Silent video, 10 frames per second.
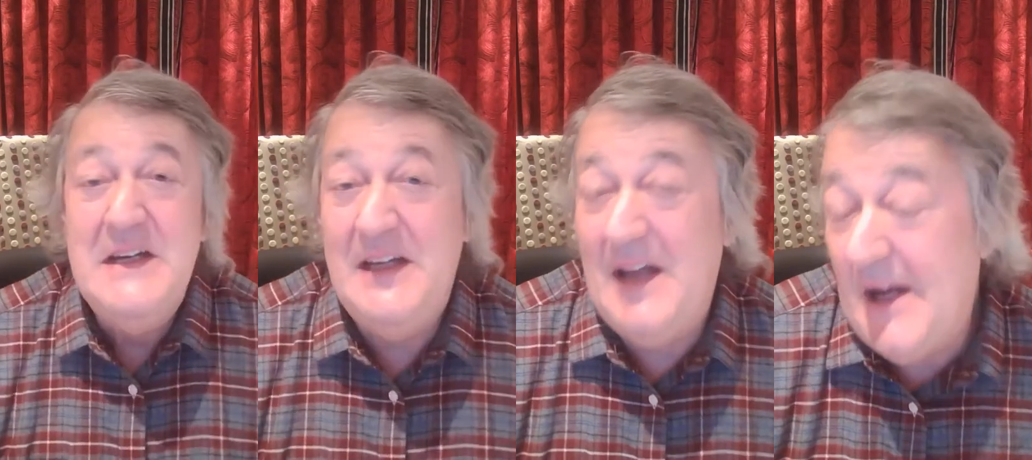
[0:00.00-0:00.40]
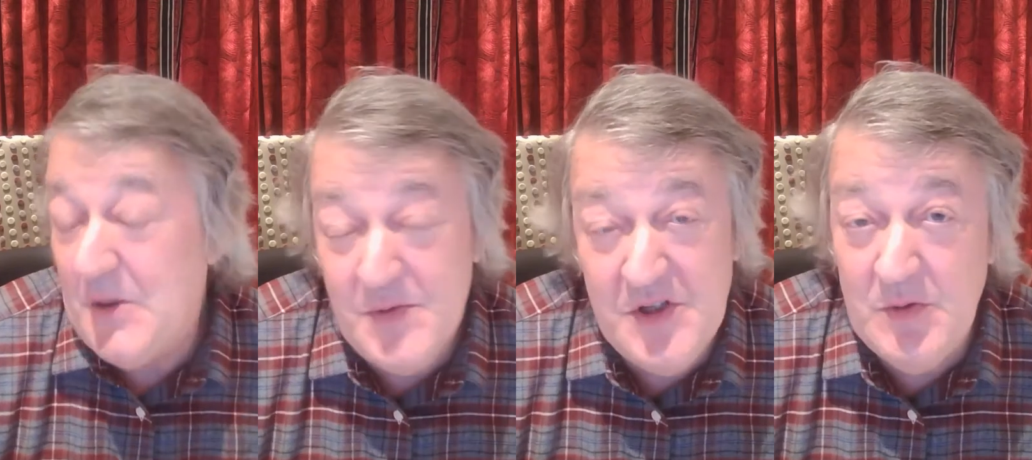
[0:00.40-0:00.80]
it
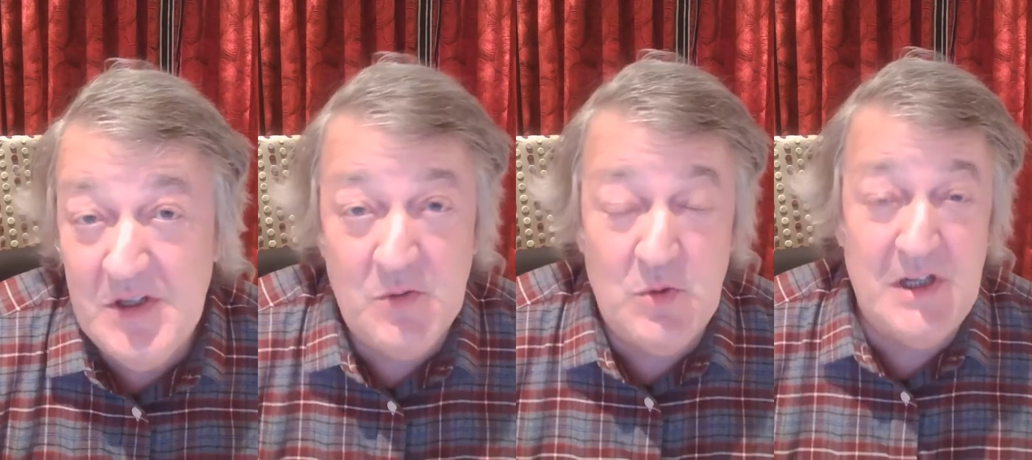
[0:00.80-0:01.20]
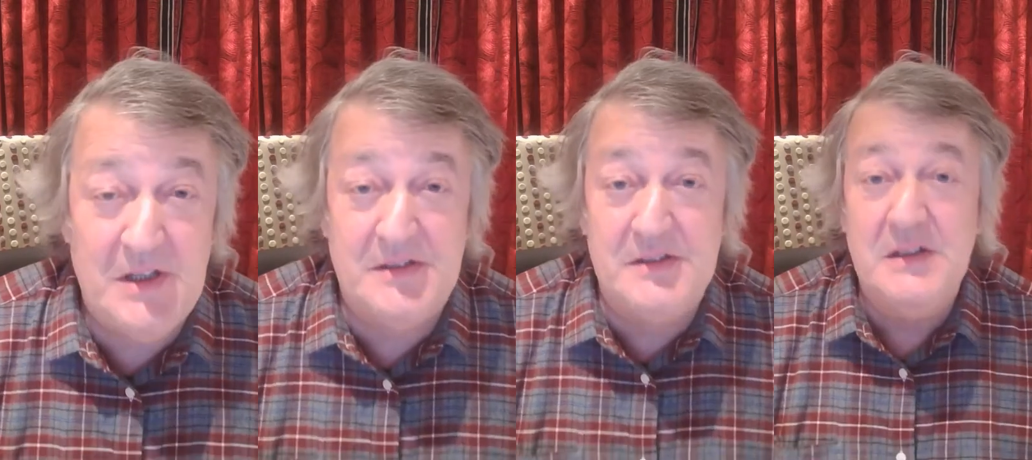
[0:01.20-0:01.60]
helps you in the
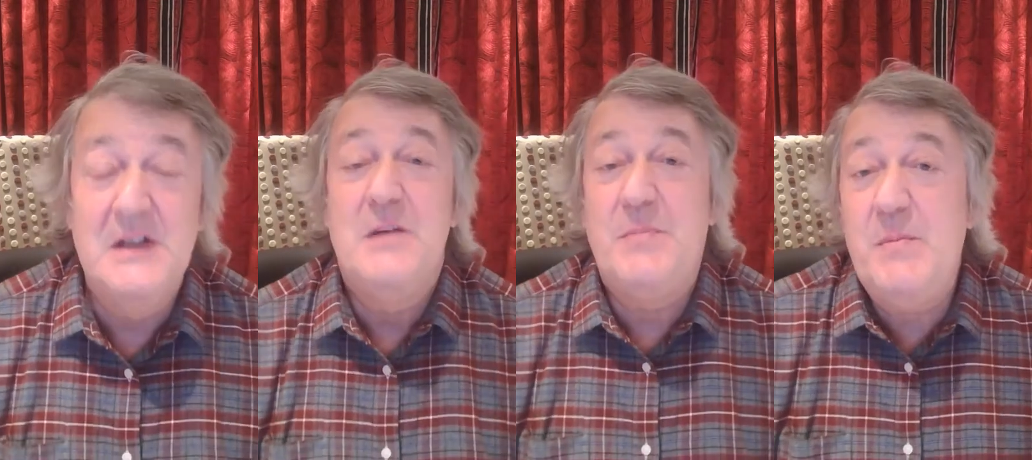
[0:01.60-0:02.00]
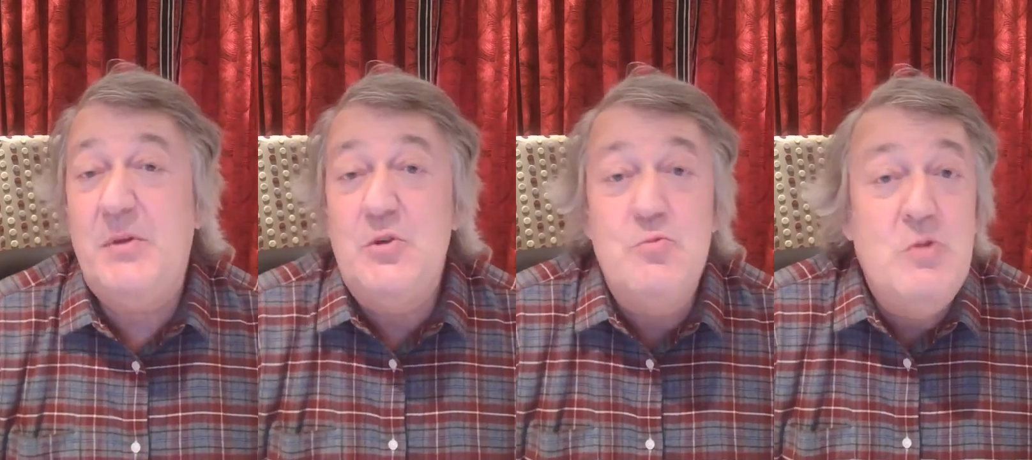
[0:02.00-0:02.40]
world, and
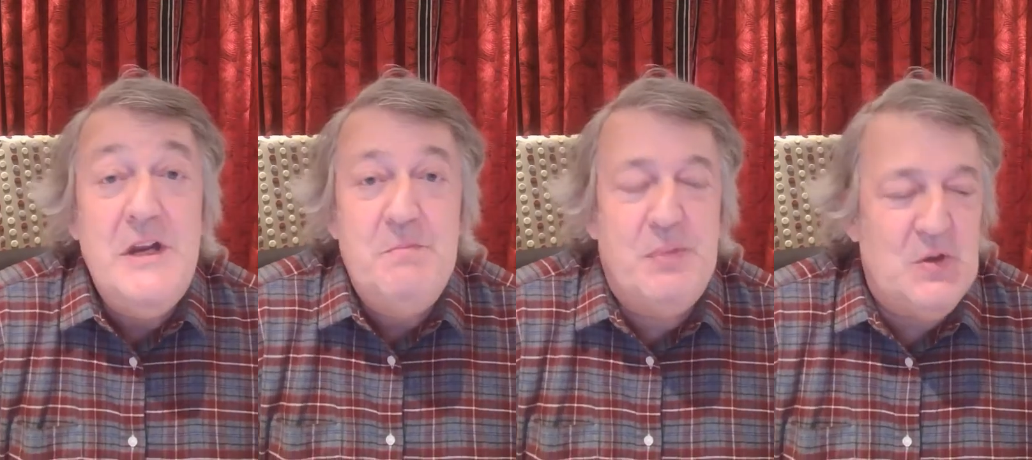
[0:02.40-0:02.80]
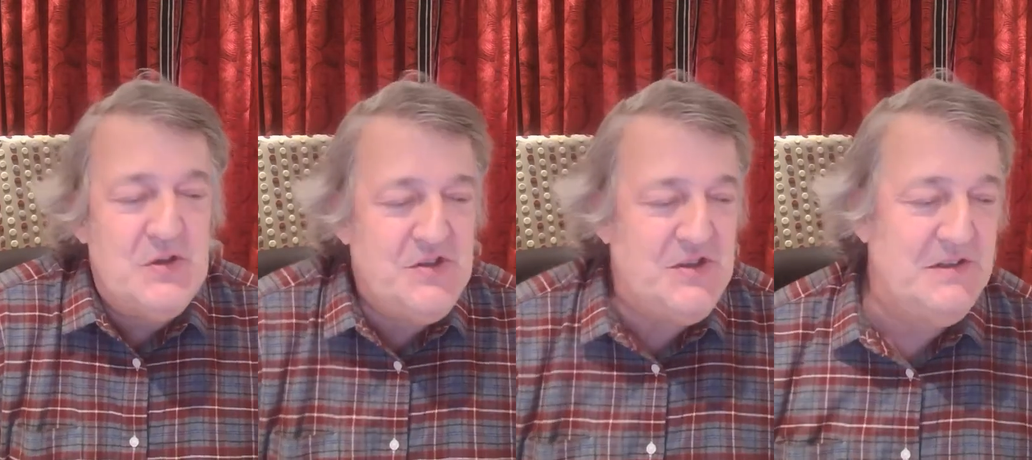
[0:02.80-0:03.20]
people who read
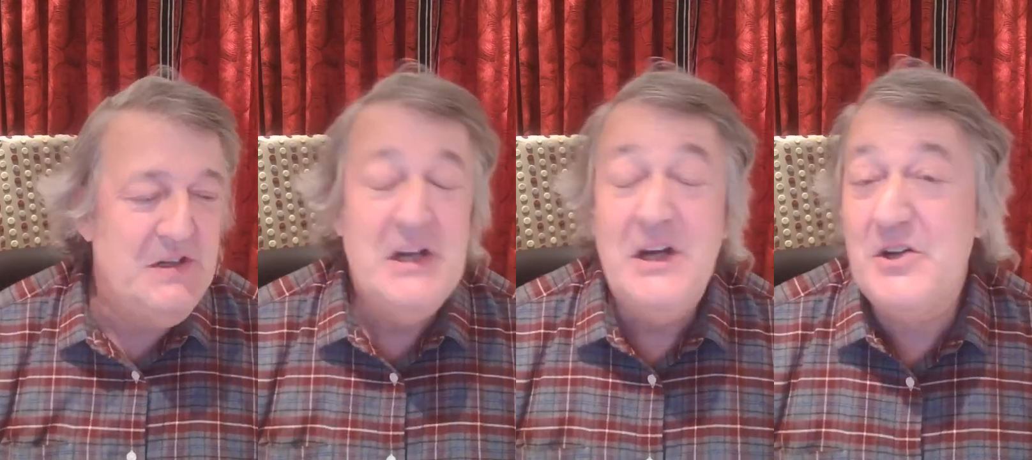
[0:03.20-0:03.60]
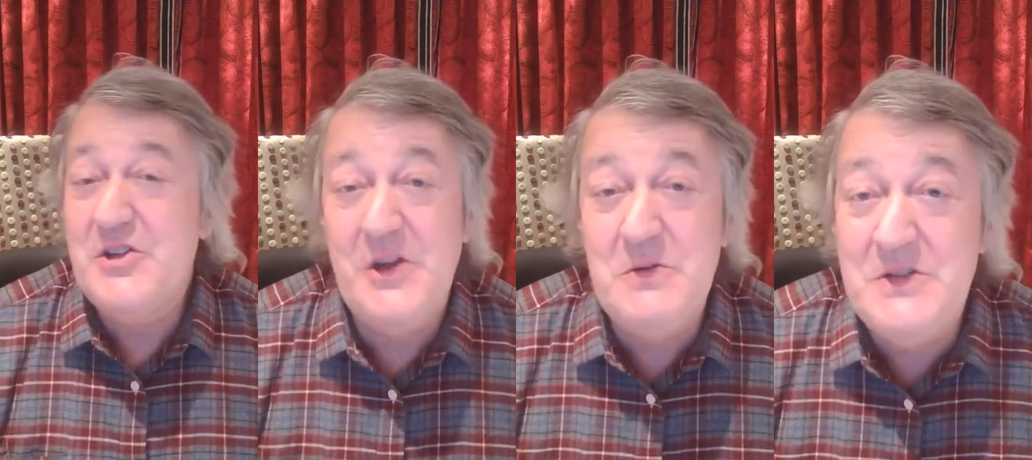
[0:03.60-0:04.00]
books are
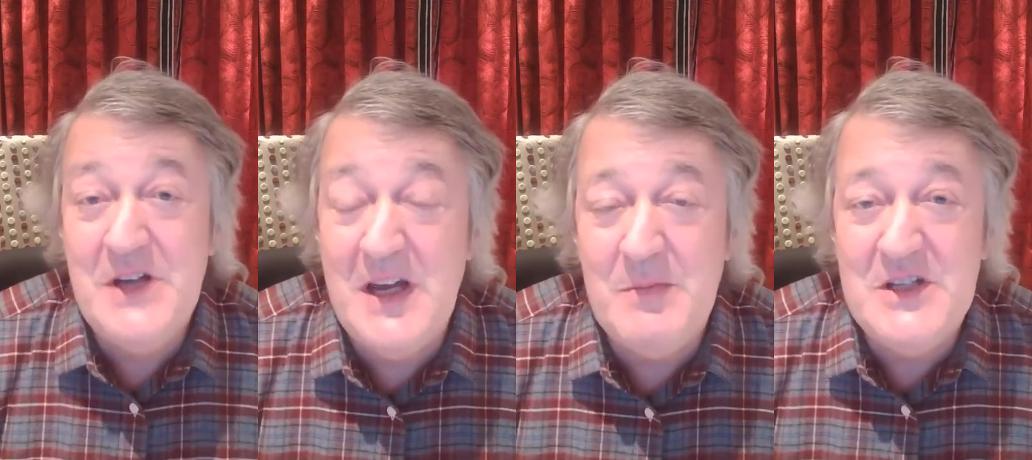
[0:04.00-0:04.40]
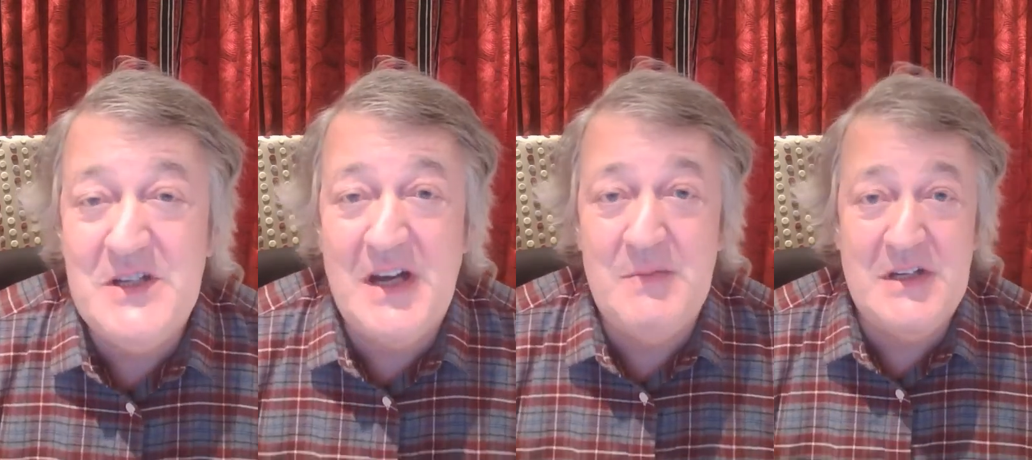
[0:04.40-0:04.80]
shown time and
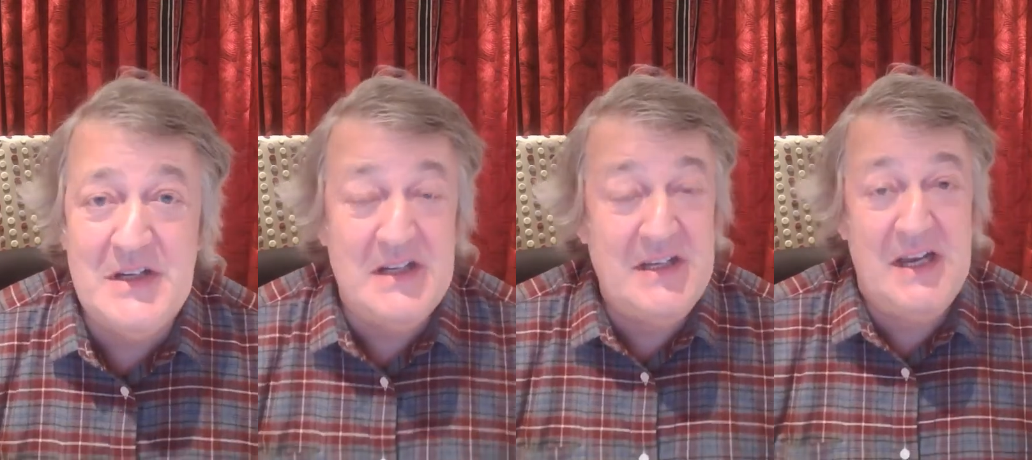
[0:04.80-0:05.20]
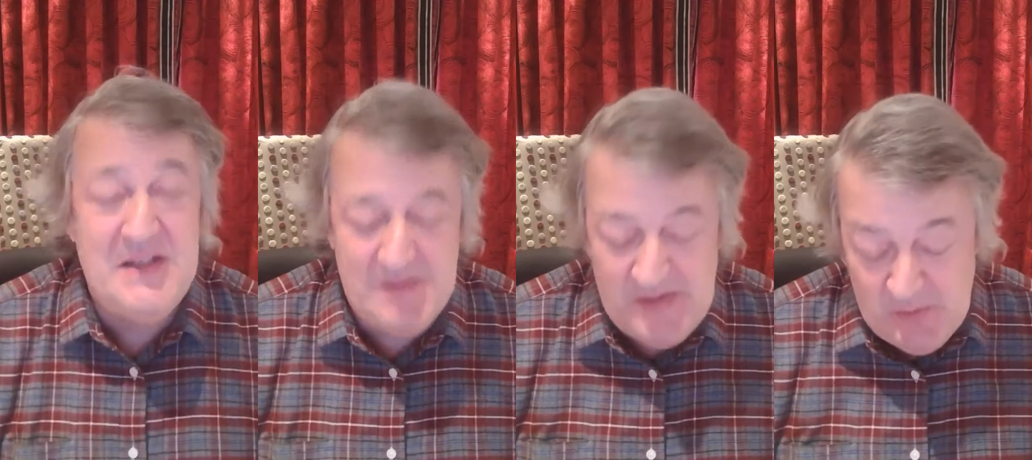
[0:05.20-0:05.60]
time
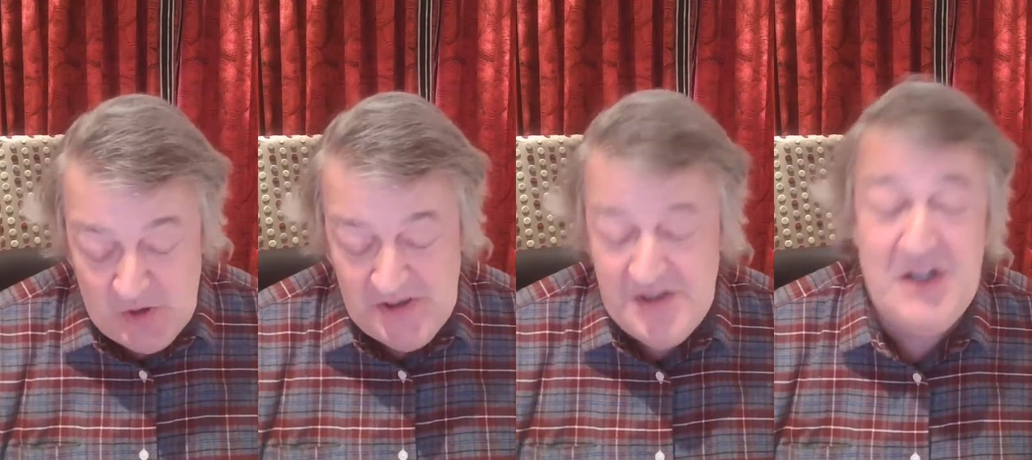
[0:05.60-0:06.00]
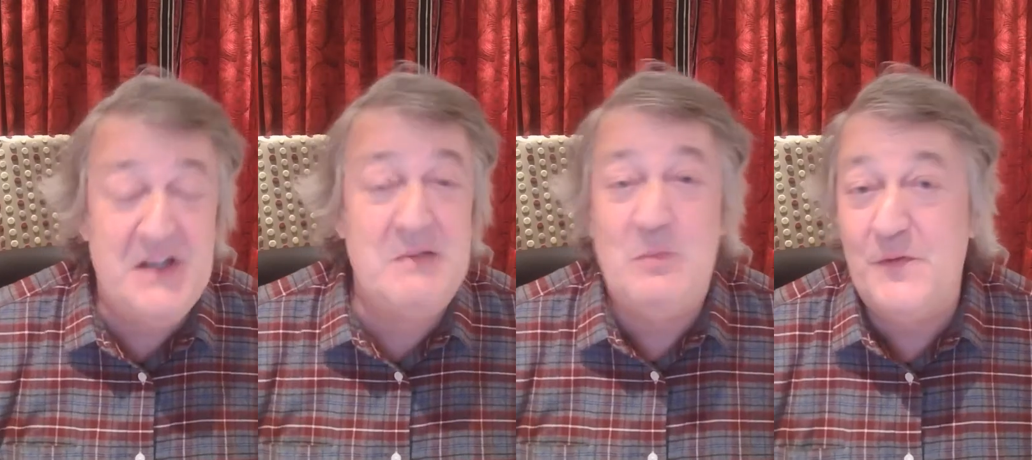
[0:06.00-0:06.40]
again to be more
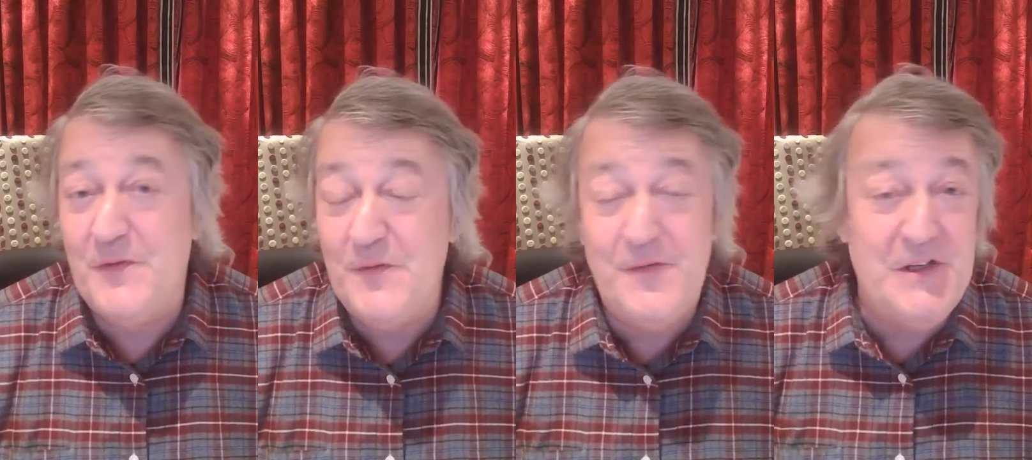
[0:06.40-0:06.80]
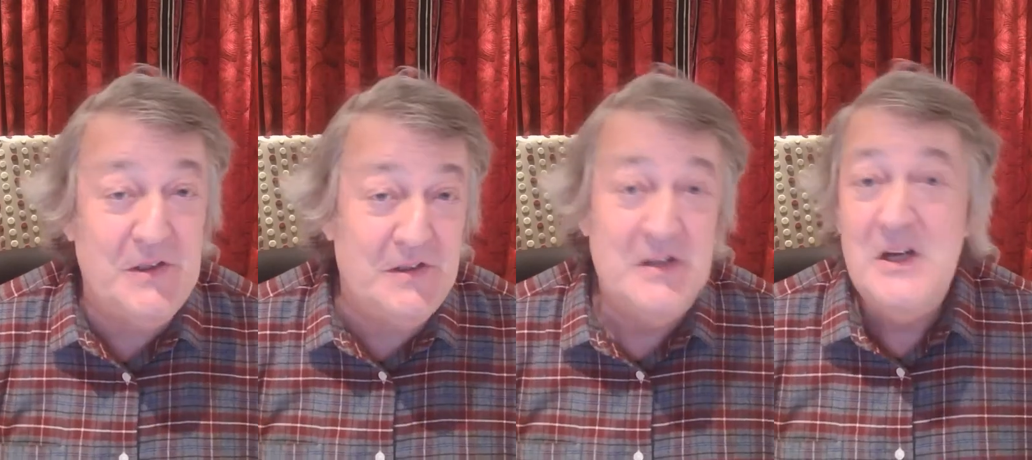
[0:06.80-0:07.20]
content, more fulfilled,